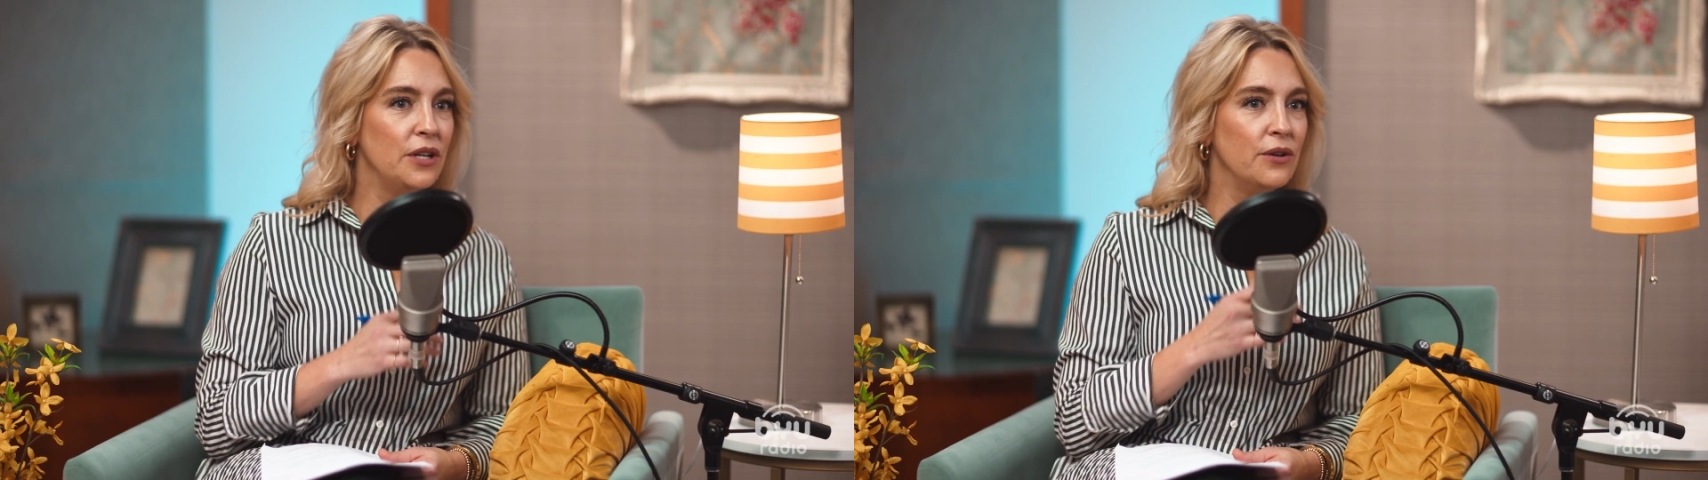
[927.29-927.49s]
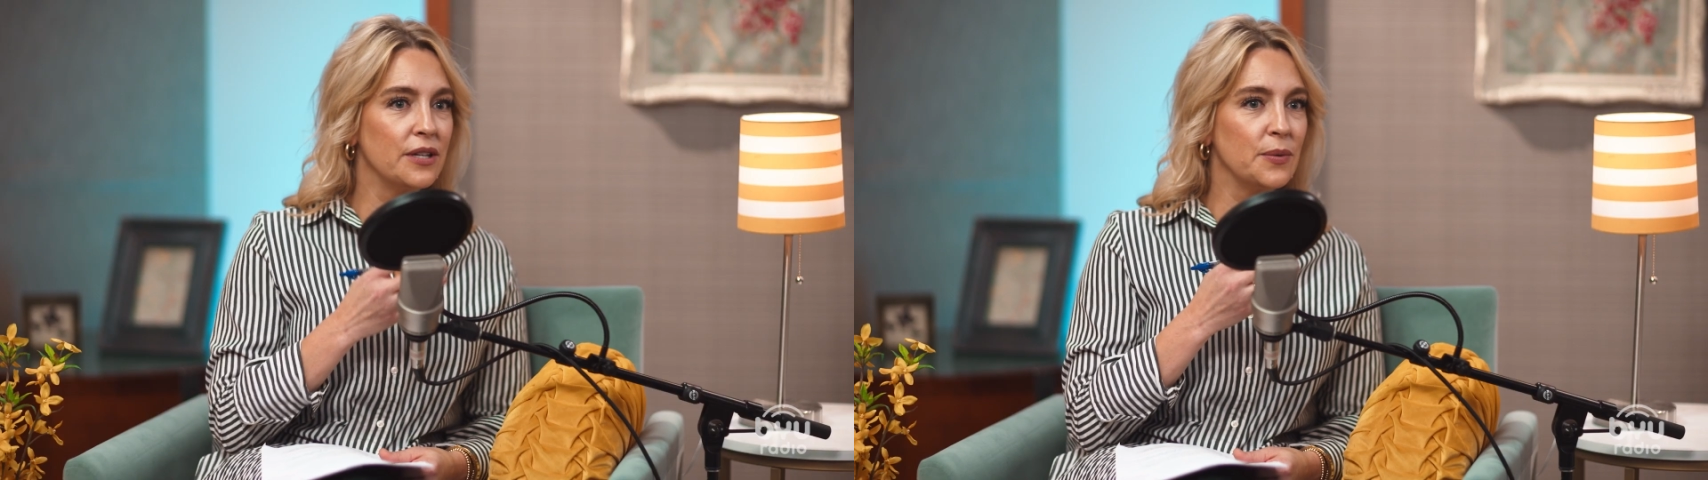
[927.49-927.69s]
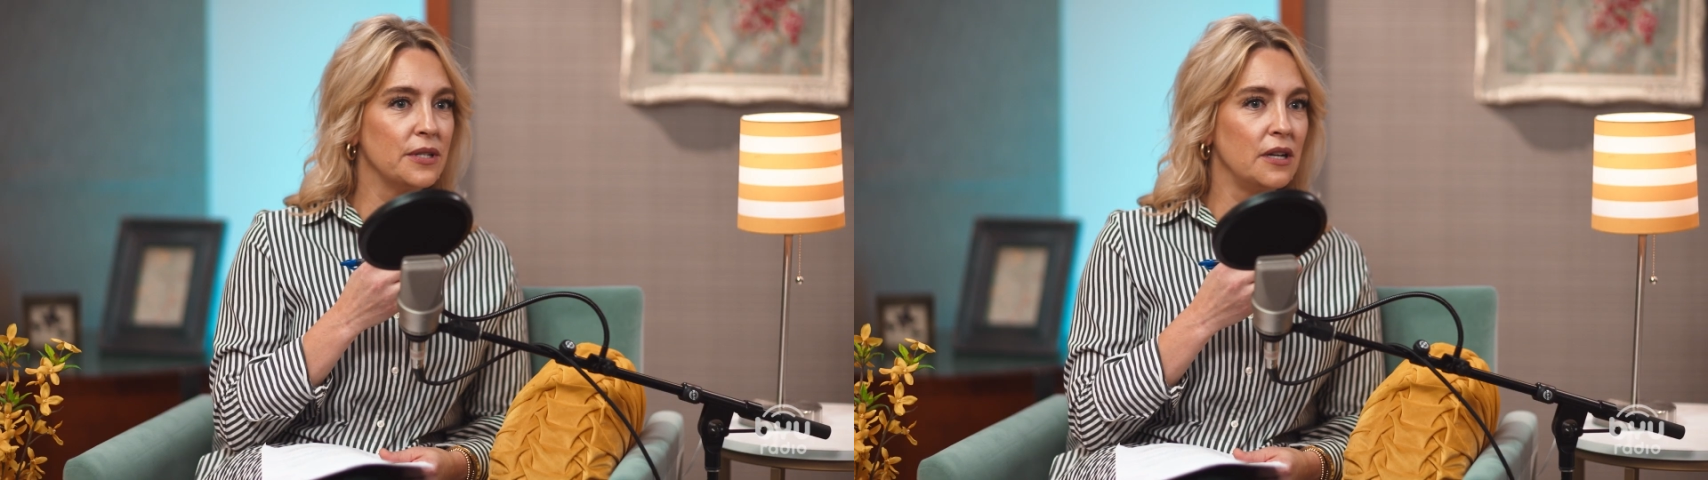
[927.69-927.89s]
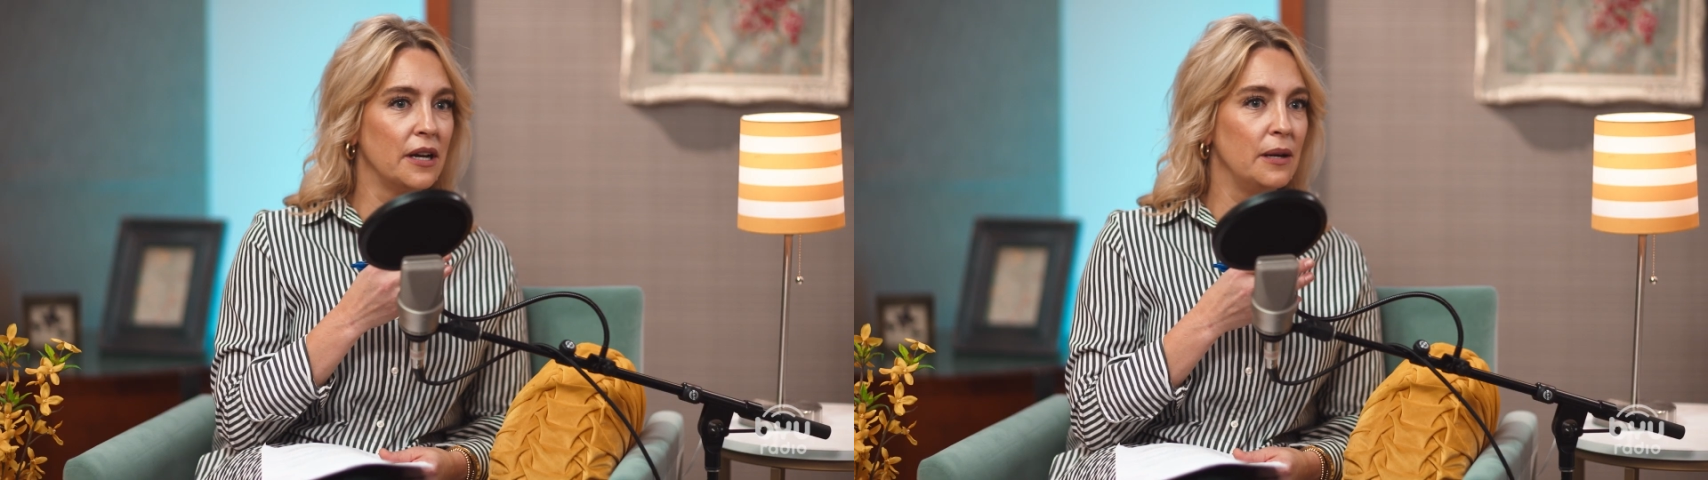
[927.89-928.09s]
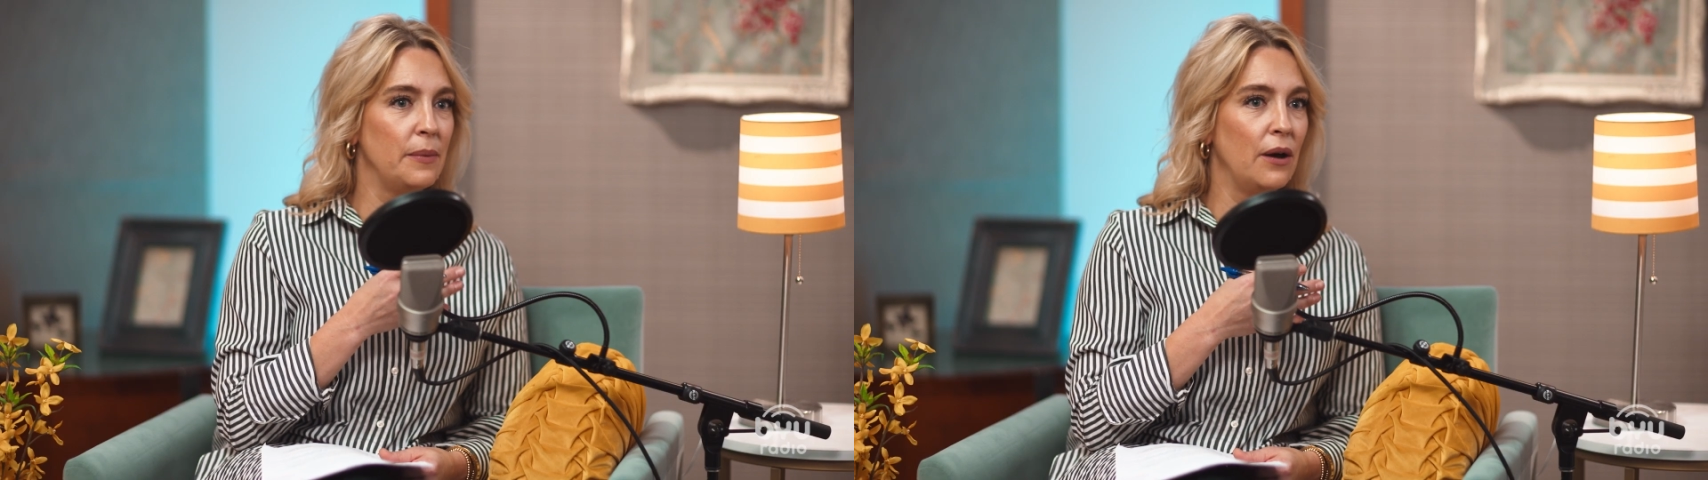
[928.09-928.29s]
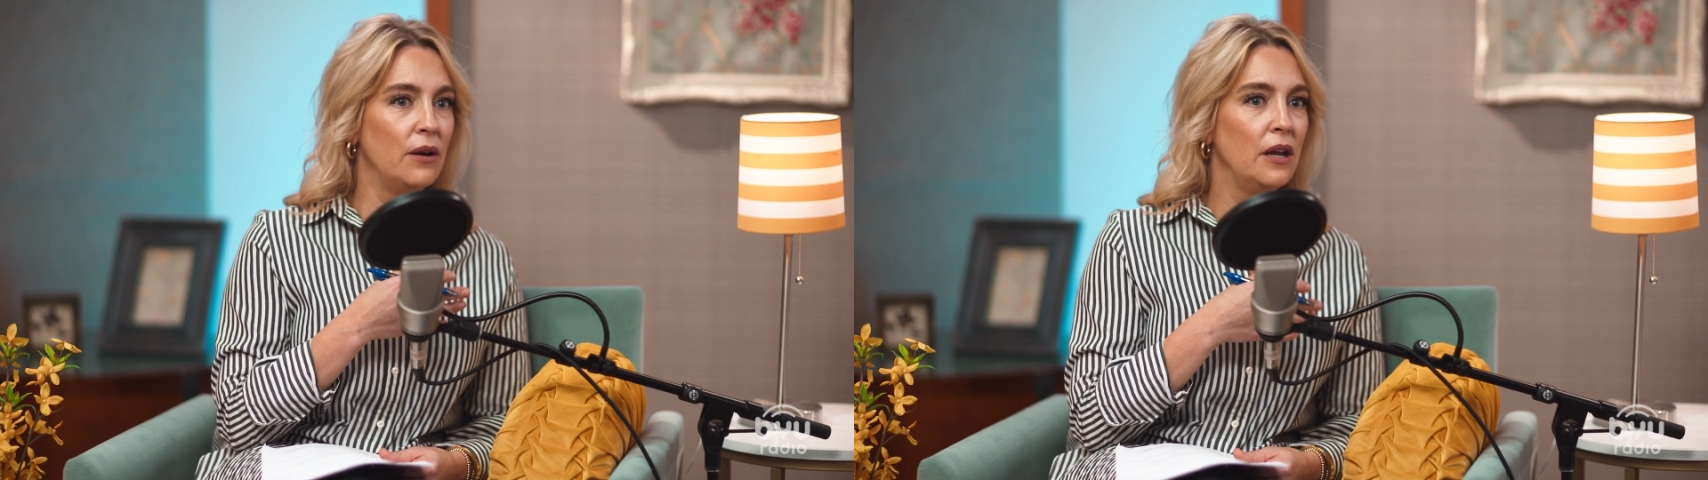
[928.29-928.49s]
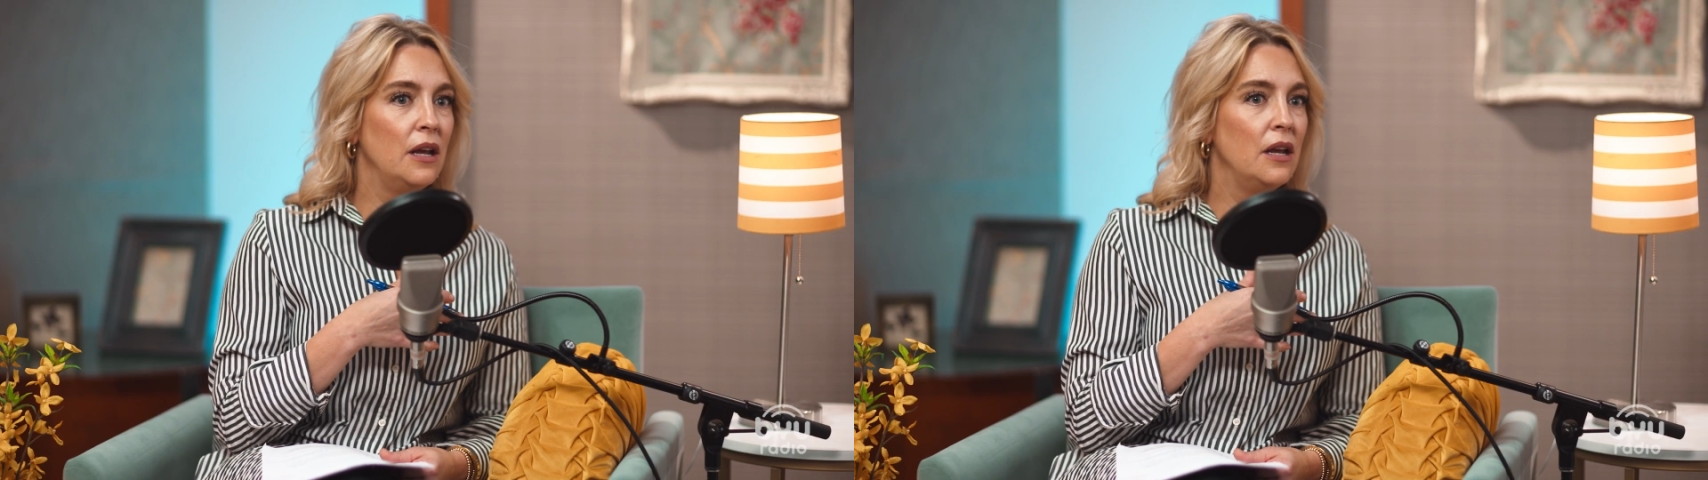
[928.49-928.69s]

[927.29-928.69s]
you guys were talking about